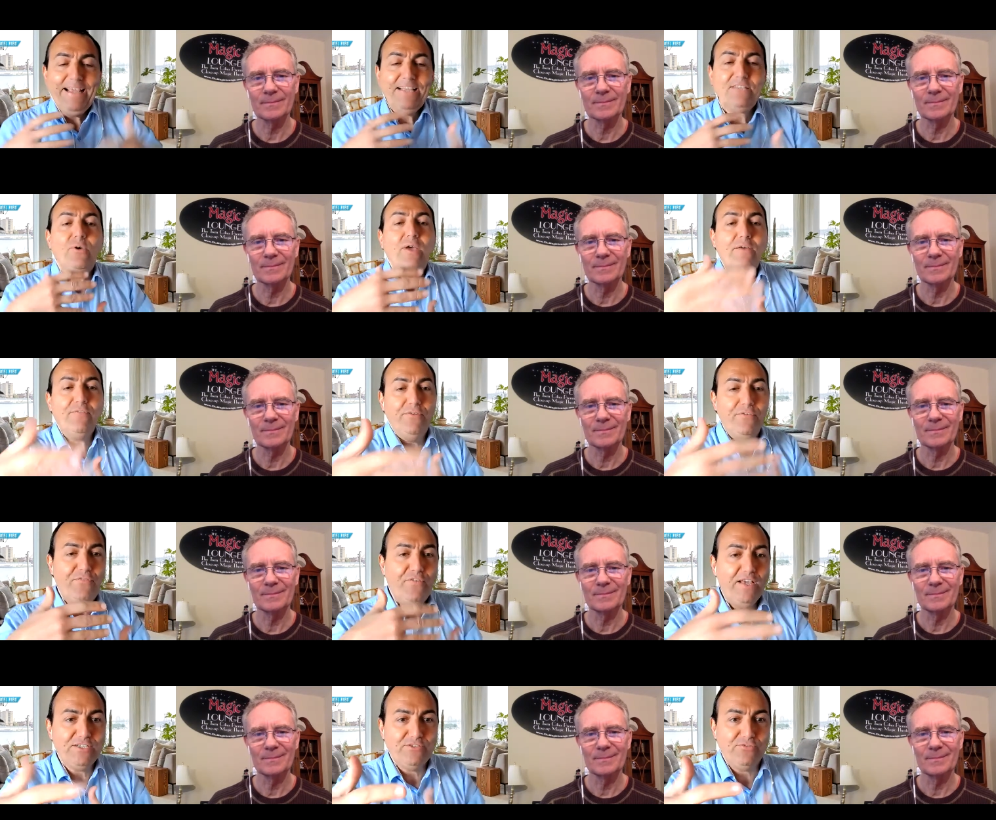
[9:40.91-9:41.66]
Speaker 1: to have the
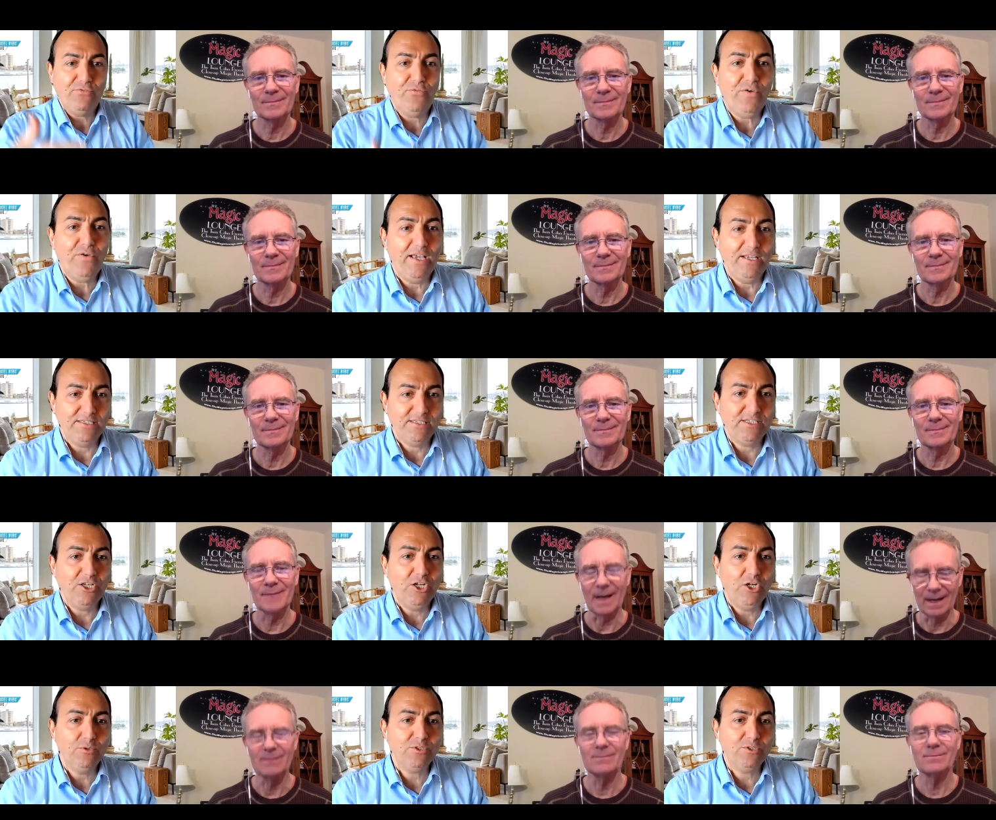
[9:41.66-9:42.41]
face to face.
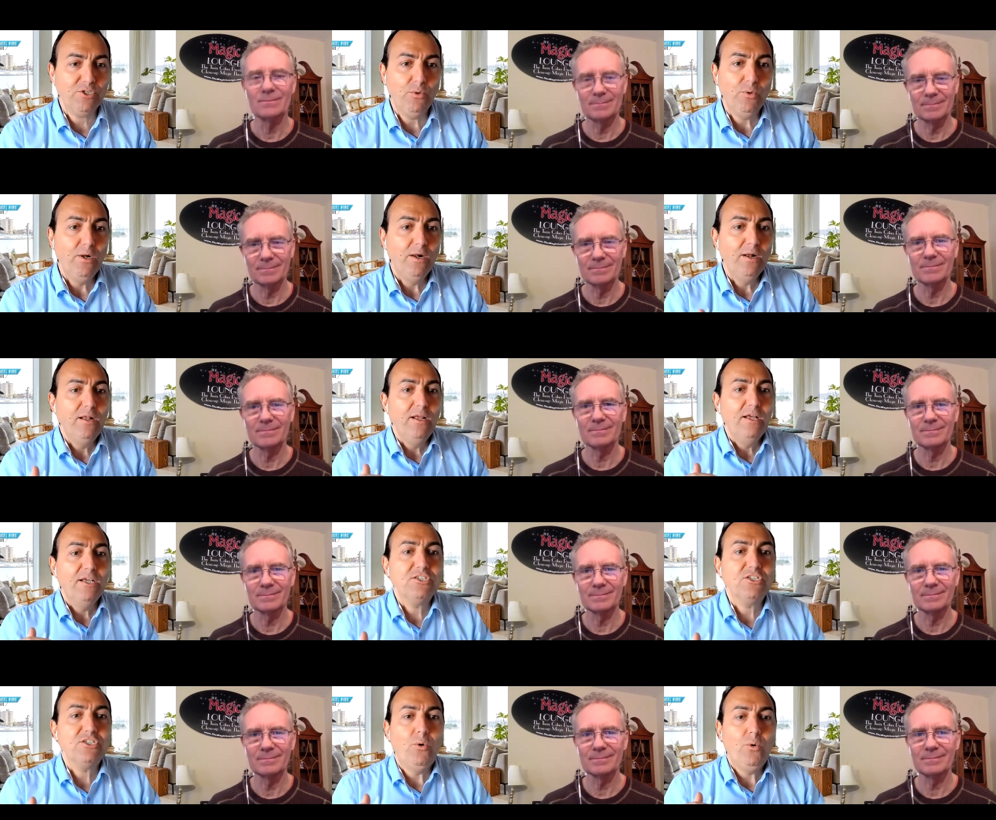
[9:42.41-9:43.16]
You know, yeah. so
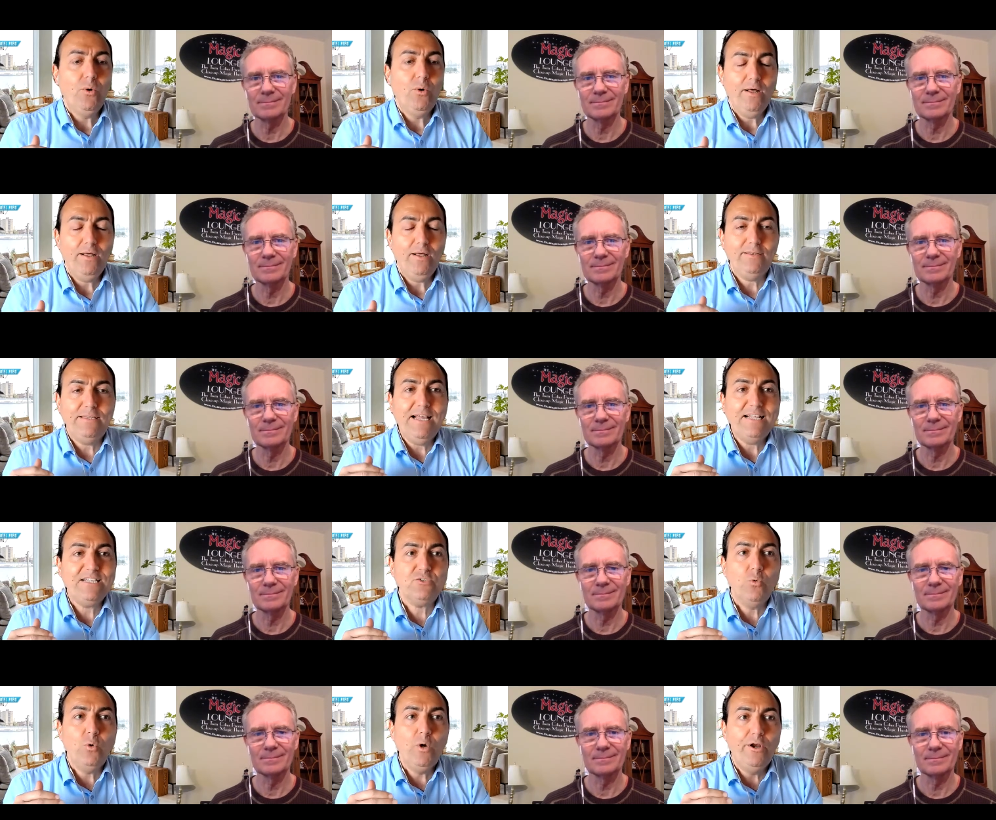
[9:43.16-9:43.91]
so
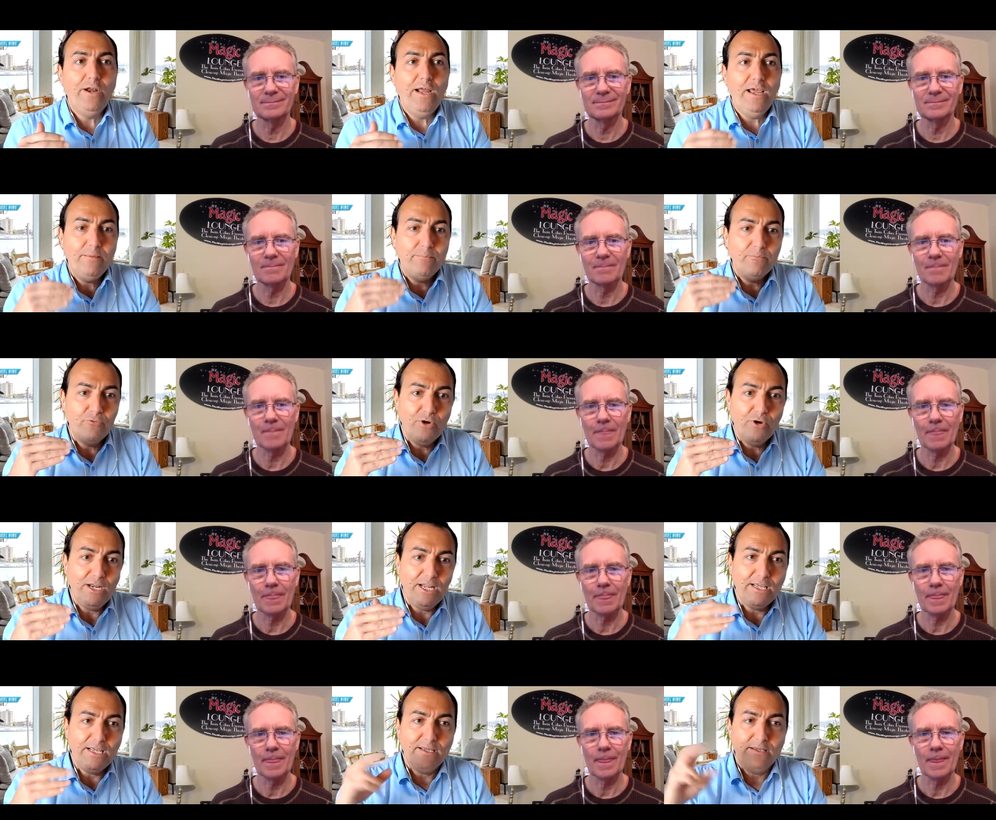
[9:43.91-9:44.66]
that's where I am
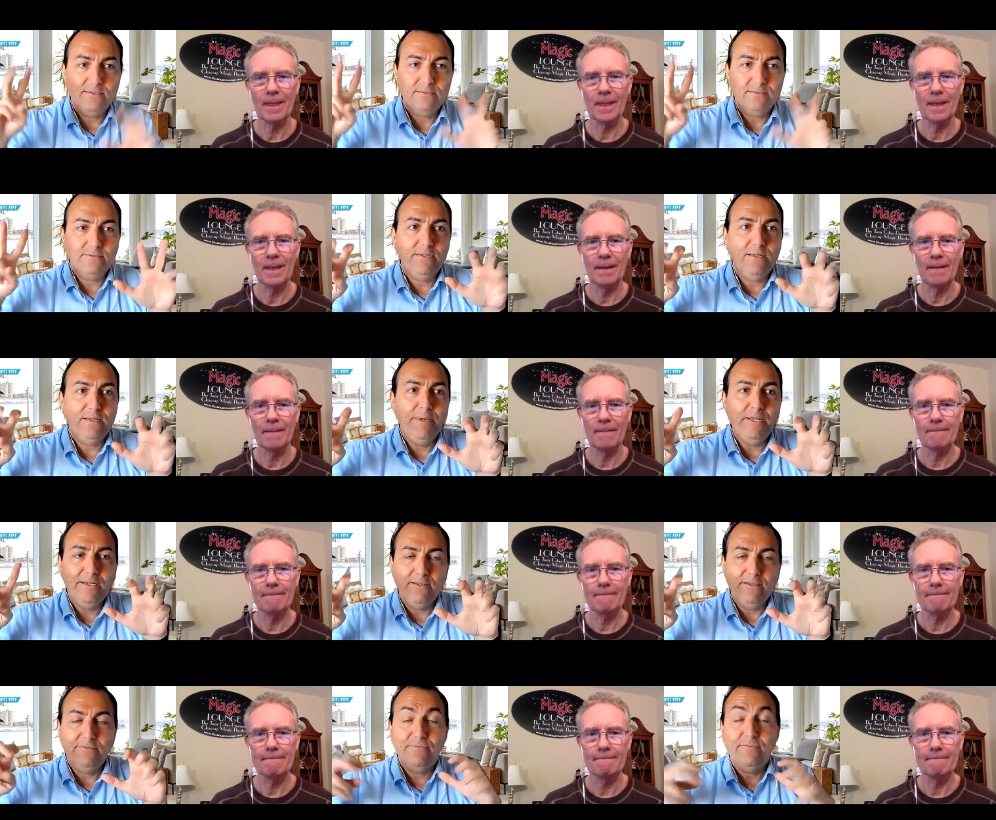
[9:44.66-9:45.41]
really. I
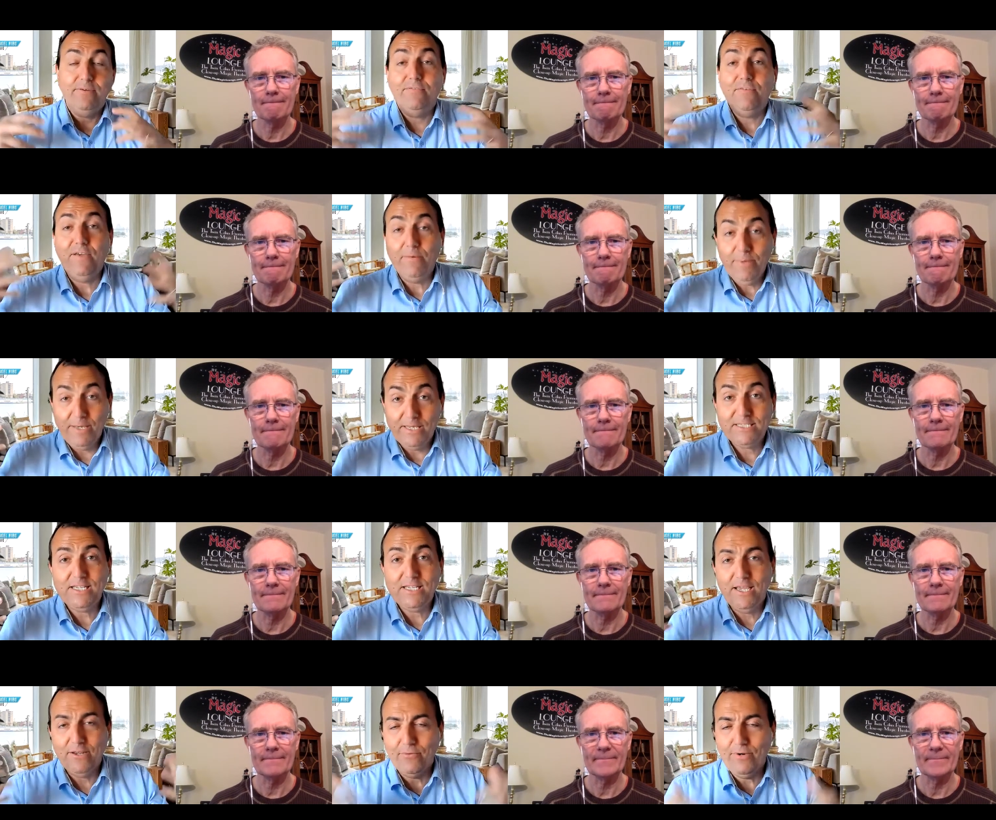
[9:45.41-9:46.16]
mean, if, if I may
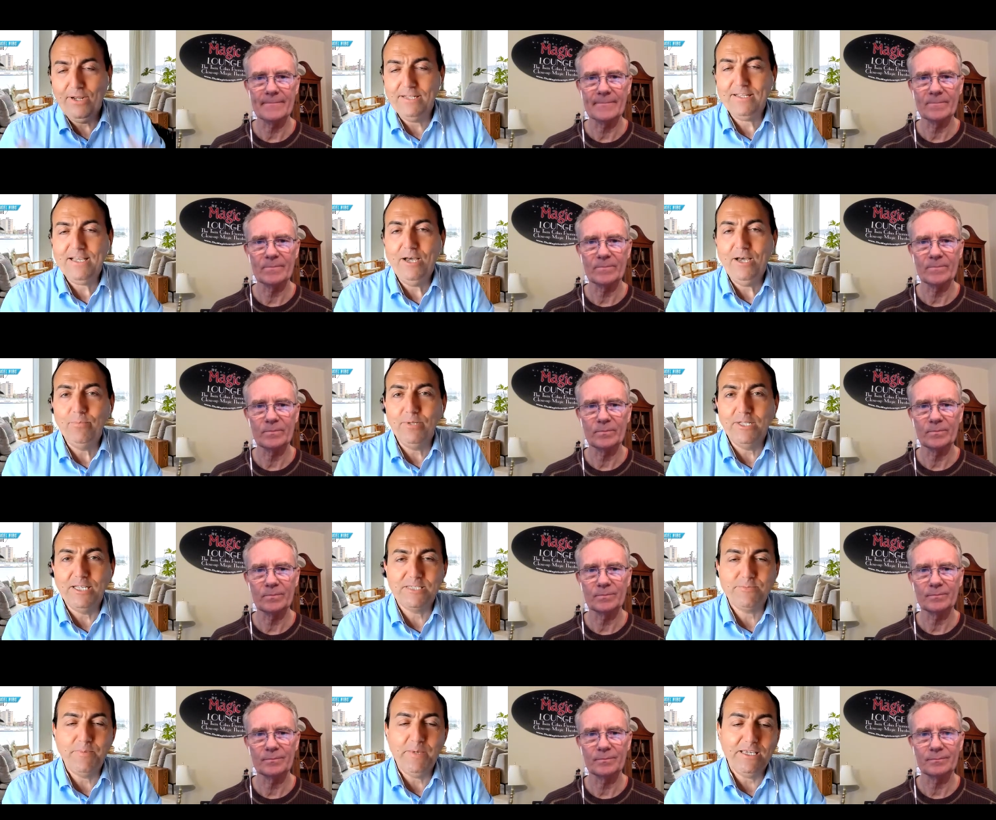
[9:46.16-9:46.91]
say, right,
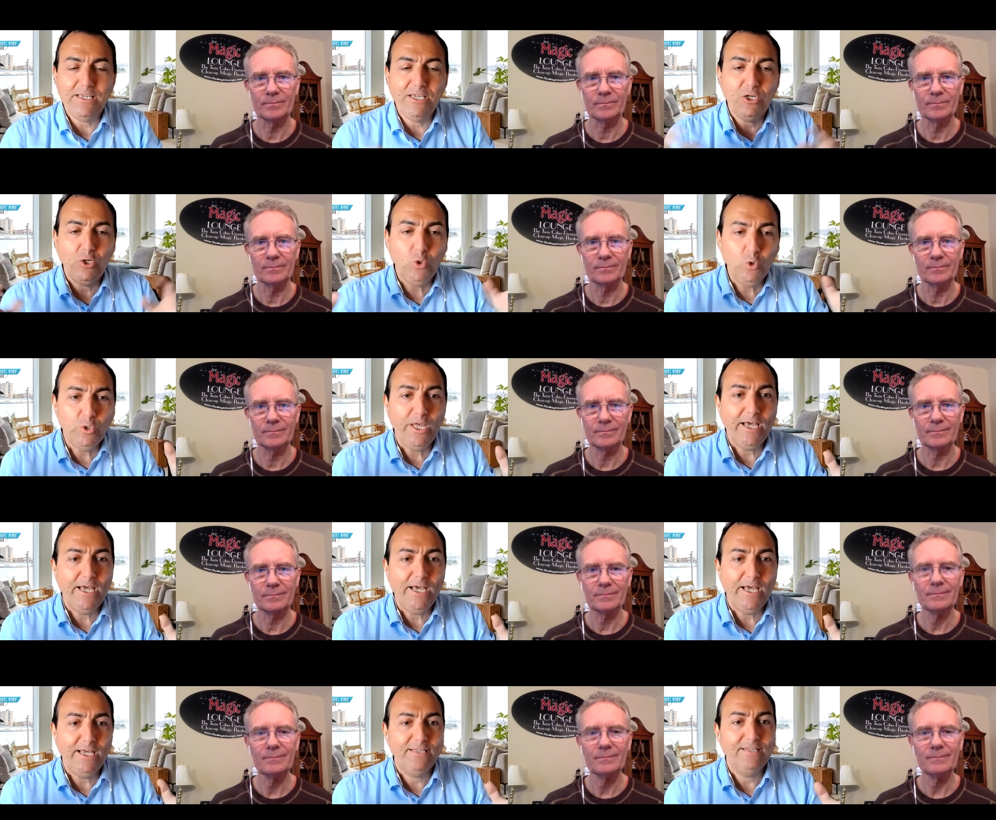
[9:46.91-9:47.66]
humbly speaking, good
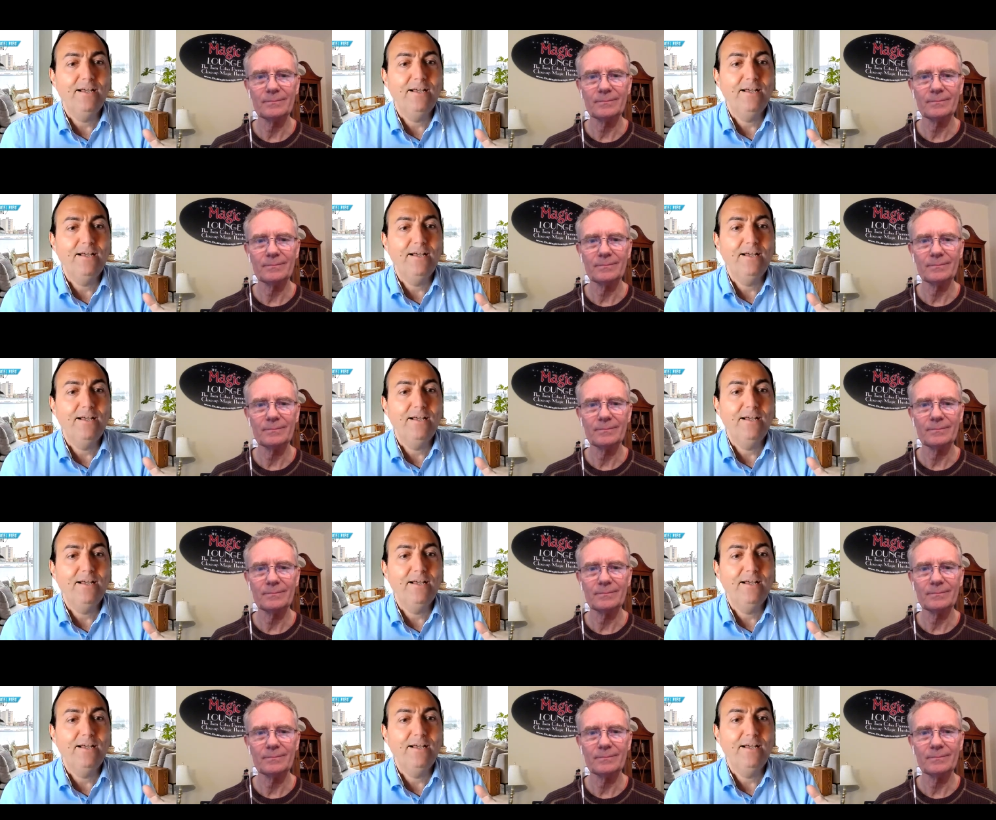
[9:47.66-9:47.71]
at.